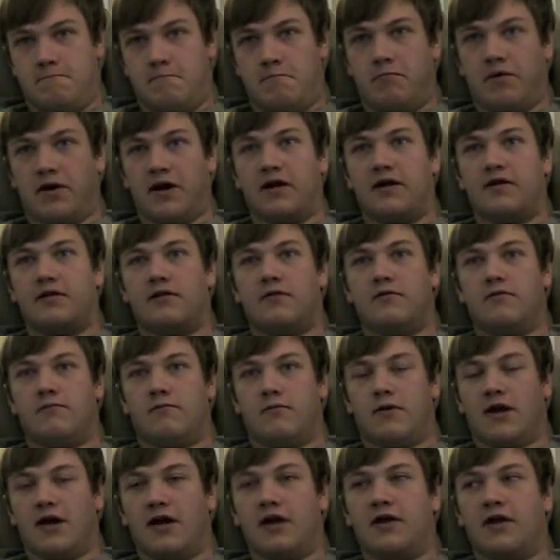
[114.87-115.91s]
But
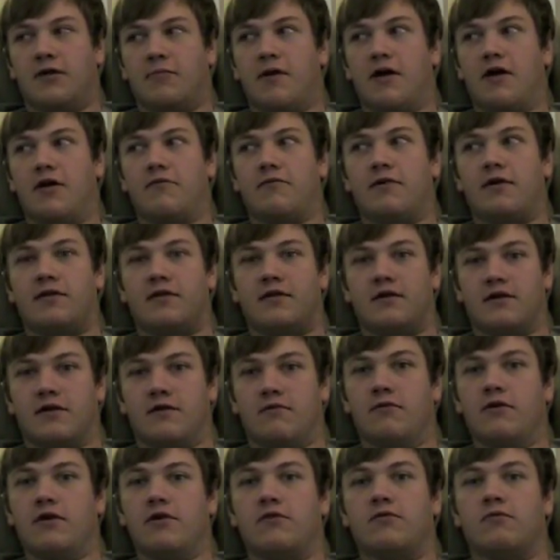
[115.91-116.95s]
when I come out of it, they're
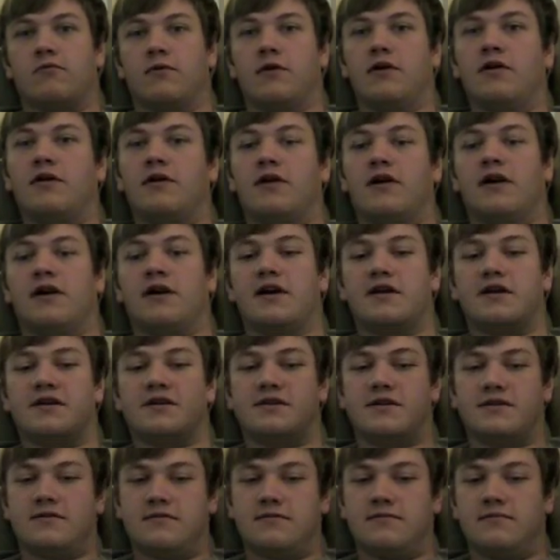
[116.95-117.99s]
going to
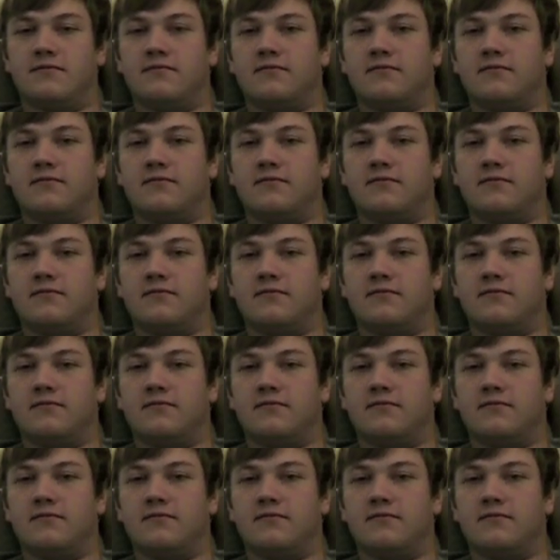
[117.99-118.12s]
realize,